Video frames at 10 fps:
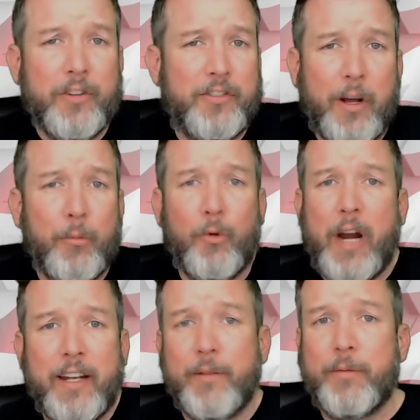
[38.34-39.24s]
some
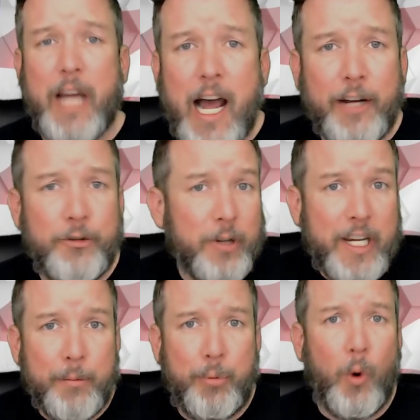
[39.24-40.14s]
random guy
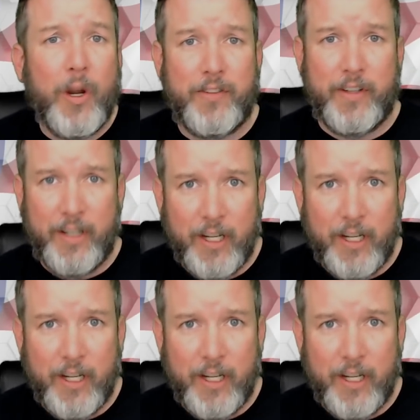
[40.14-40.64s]
drinking poison.